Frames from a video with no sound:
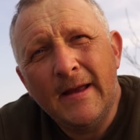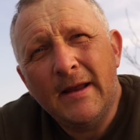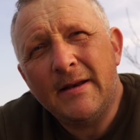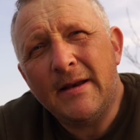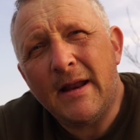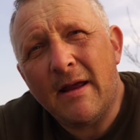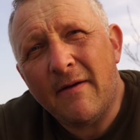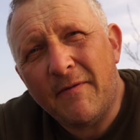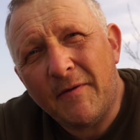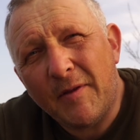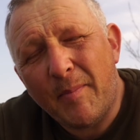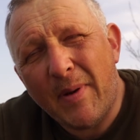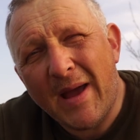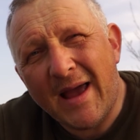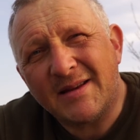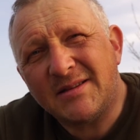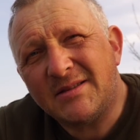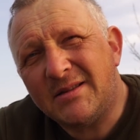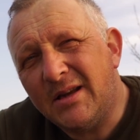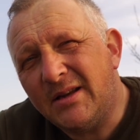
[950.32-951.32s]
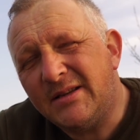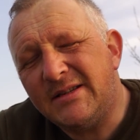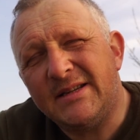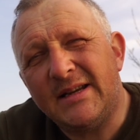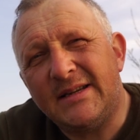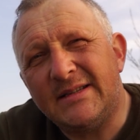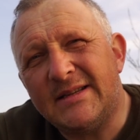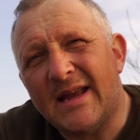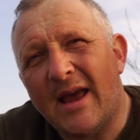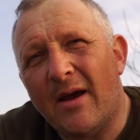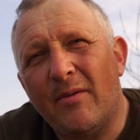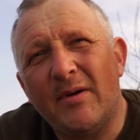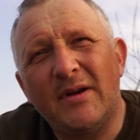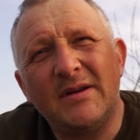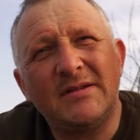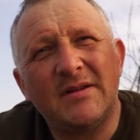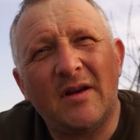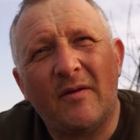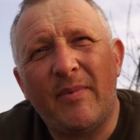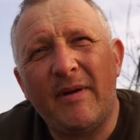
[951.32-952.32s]
Now for the past 36
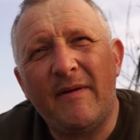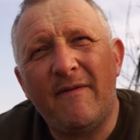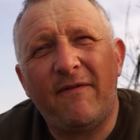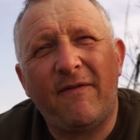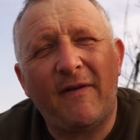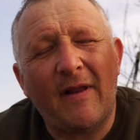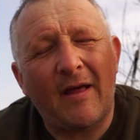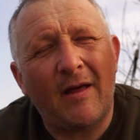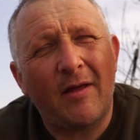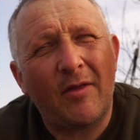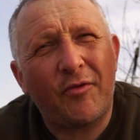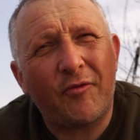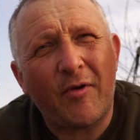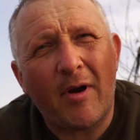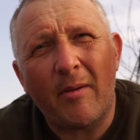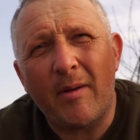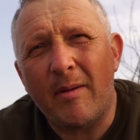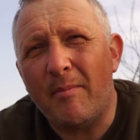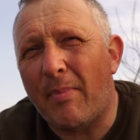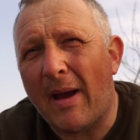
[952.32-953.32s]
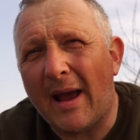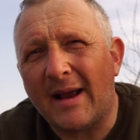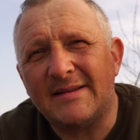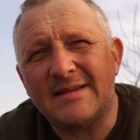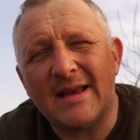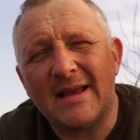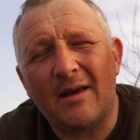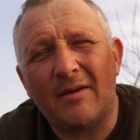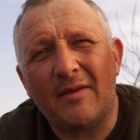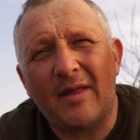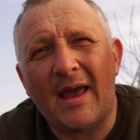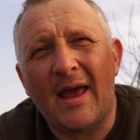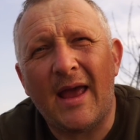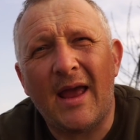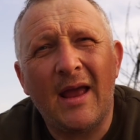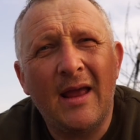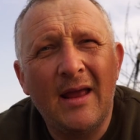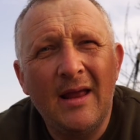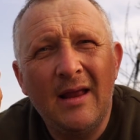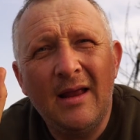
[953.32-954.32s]
hours I've been throwing bags out there,
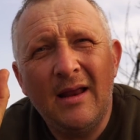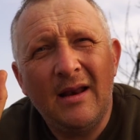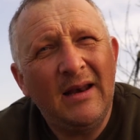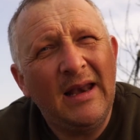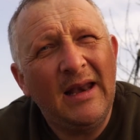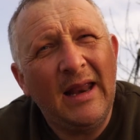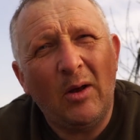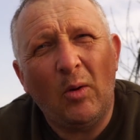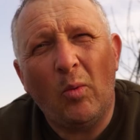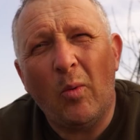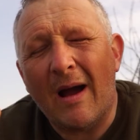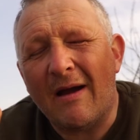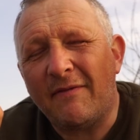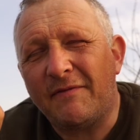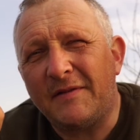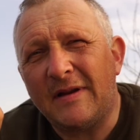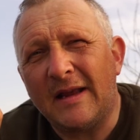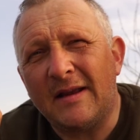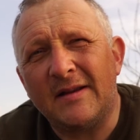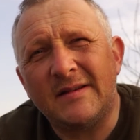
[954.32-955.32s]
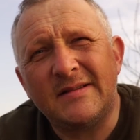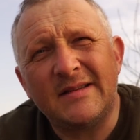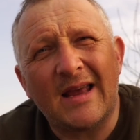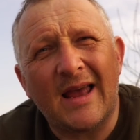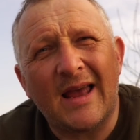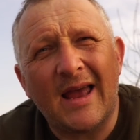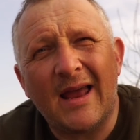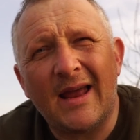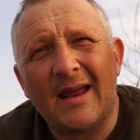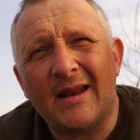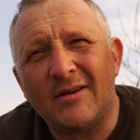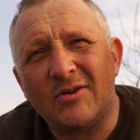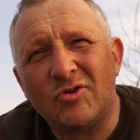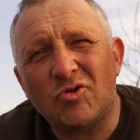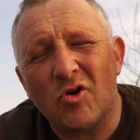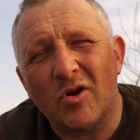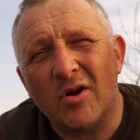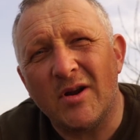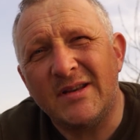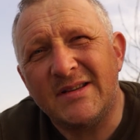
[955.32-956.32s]
little wafters, and
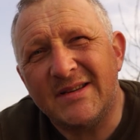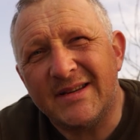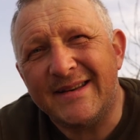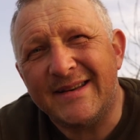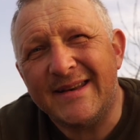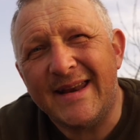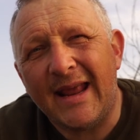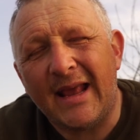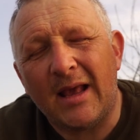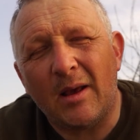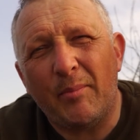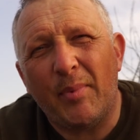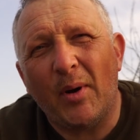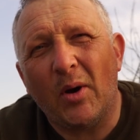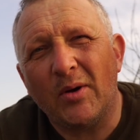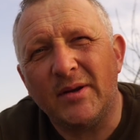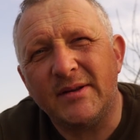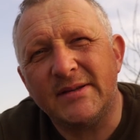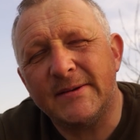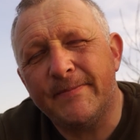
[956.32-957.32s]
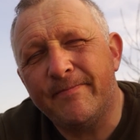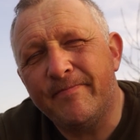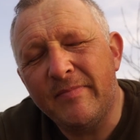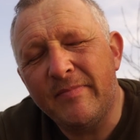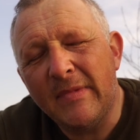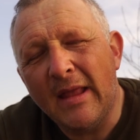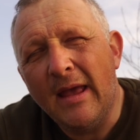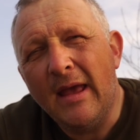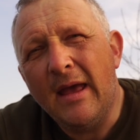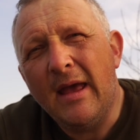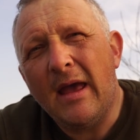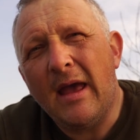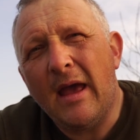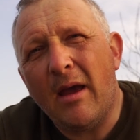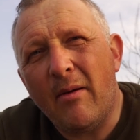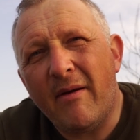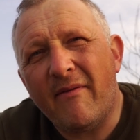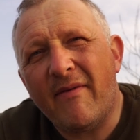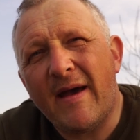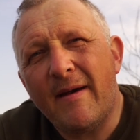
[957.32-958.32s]
trying to nick a bite.
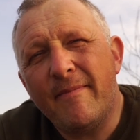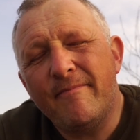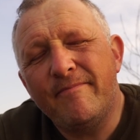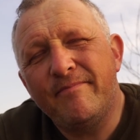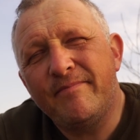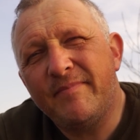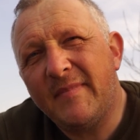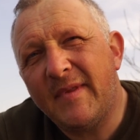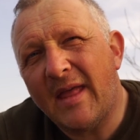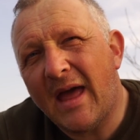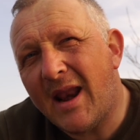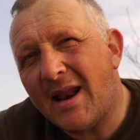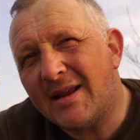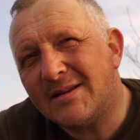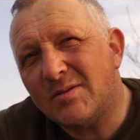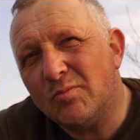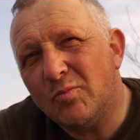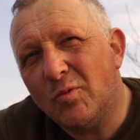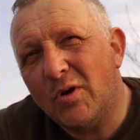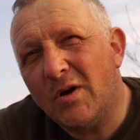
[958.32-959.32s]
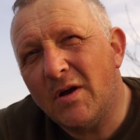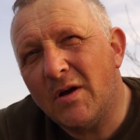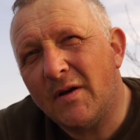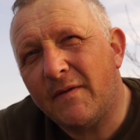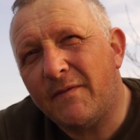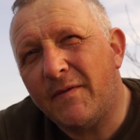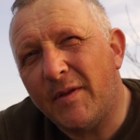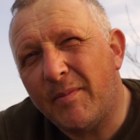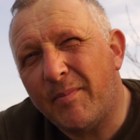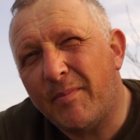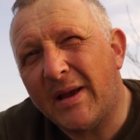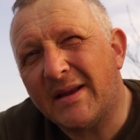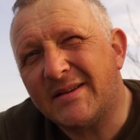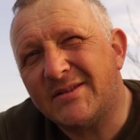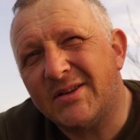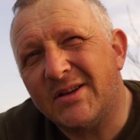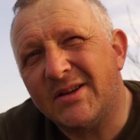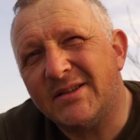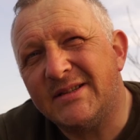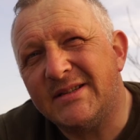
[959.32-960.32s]
However, that hasn't worked for the past
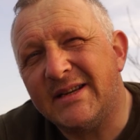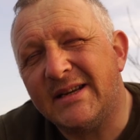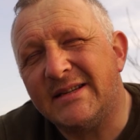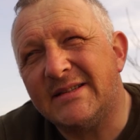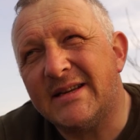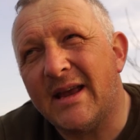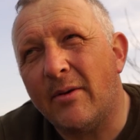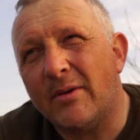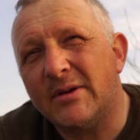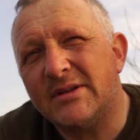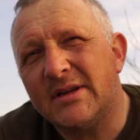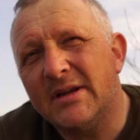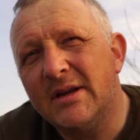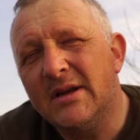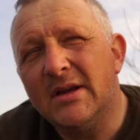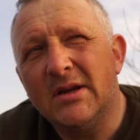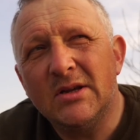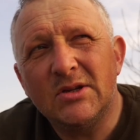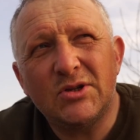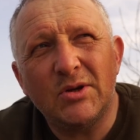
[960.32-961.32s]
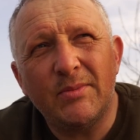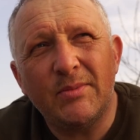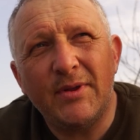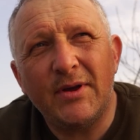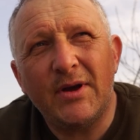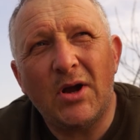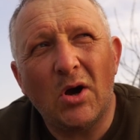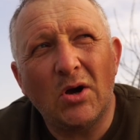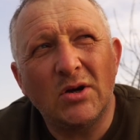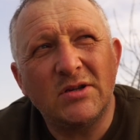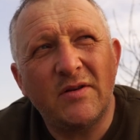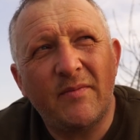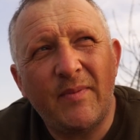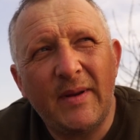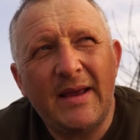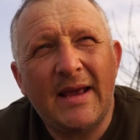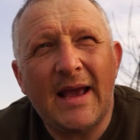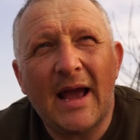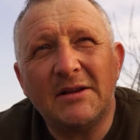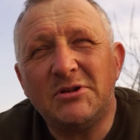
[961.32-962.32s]
36 hours. Some of the guys have been
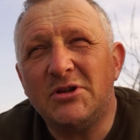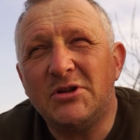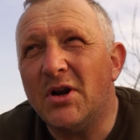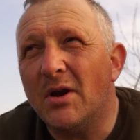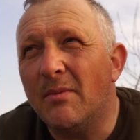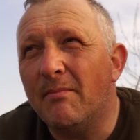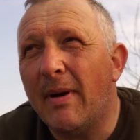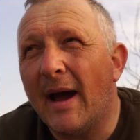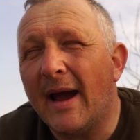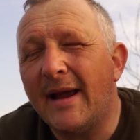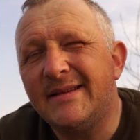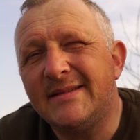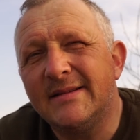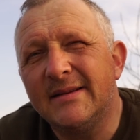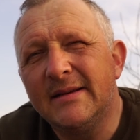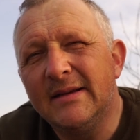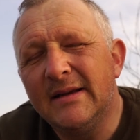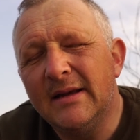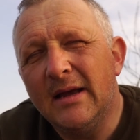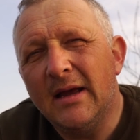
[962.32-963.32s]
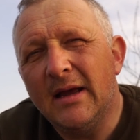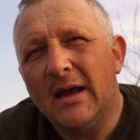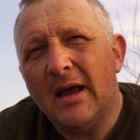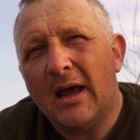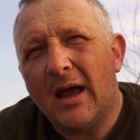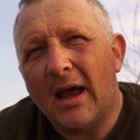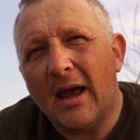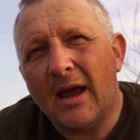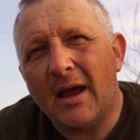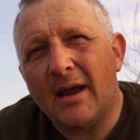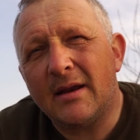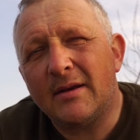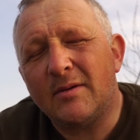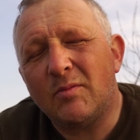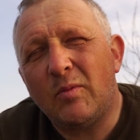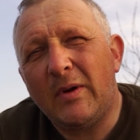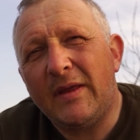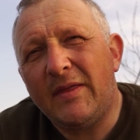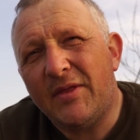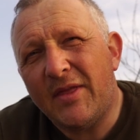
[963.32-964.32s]
catching on bait, and
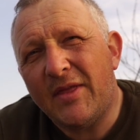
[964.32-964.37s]
with